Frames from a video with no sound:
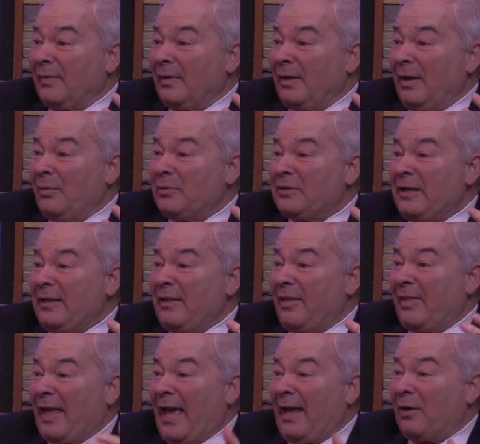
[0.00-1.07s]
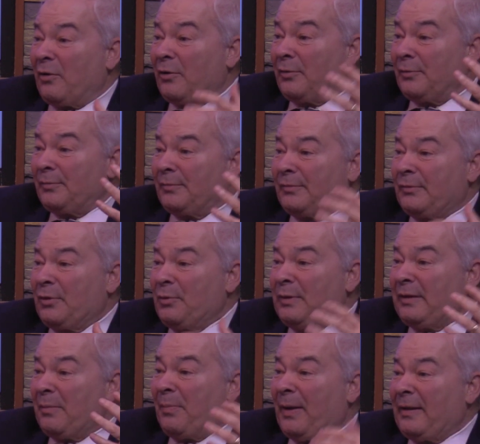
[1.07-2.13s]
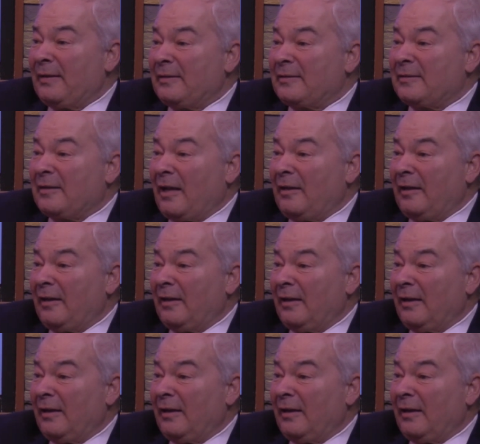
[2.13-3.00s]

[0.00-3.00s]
It was either that or do independent study.